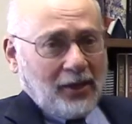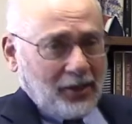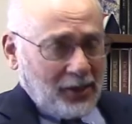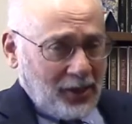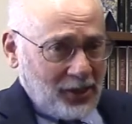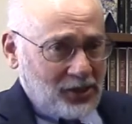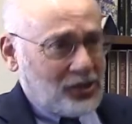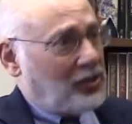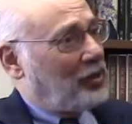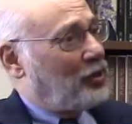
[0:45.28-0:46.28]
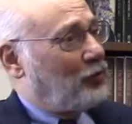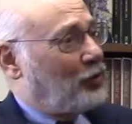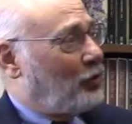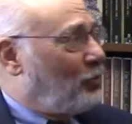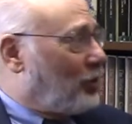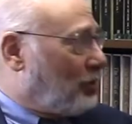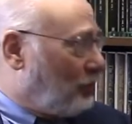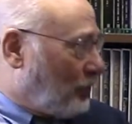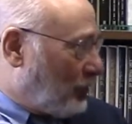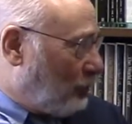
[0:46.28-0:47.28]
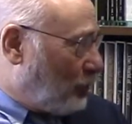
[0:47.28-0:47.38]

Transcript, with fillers: In this interview, we're very